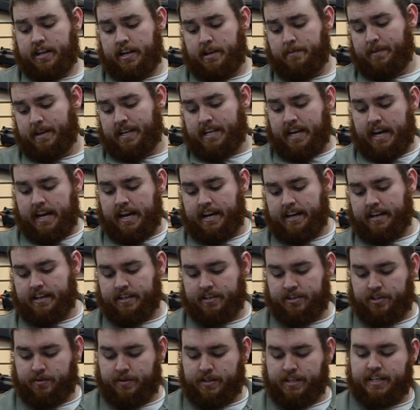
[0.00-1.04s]
It'd be tight
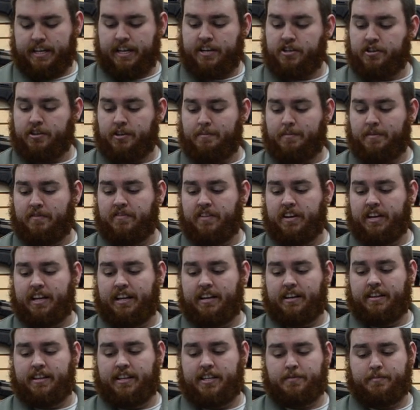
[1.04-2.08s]
because you'd essentially be fitting it
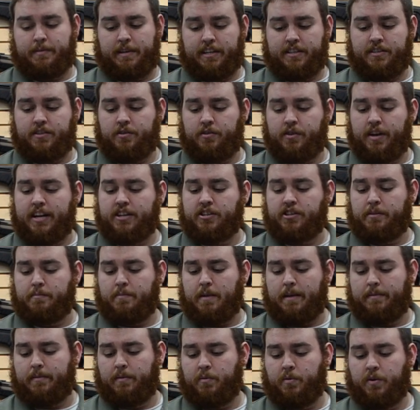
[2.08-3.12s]
in this space. So you actually
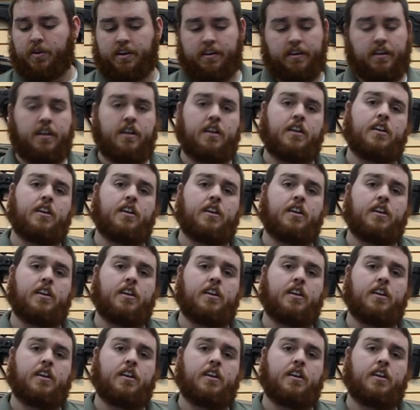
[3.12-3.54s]
probably wouldn't.